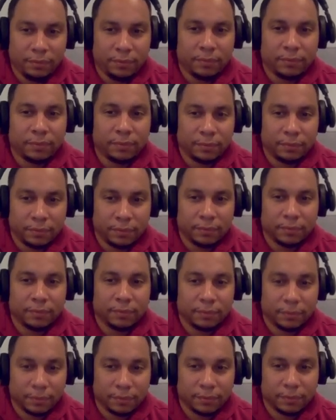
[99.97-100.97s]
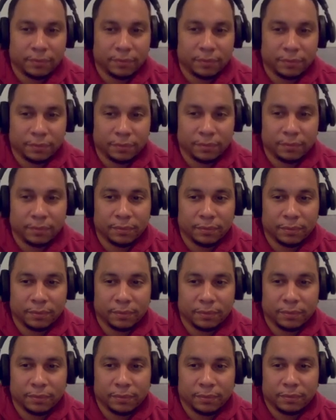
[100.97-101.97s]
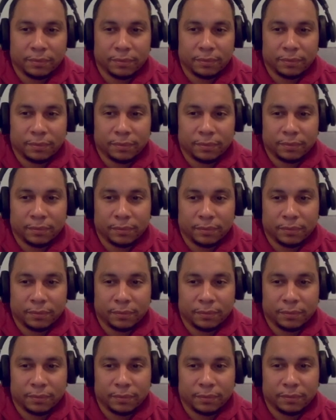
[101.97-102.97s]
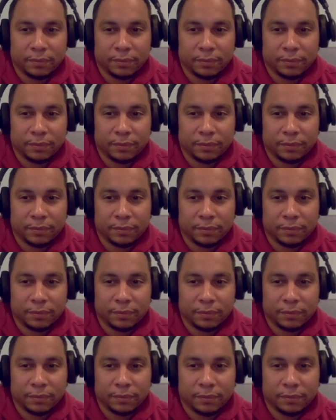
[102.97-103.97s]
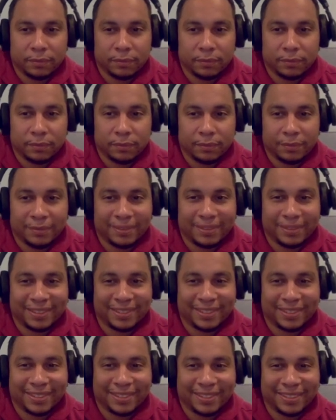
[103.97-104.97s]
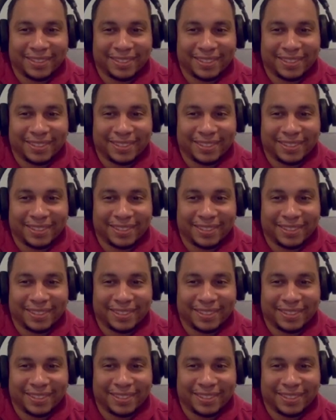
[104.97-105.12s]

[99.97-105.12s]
The person shown says nothing.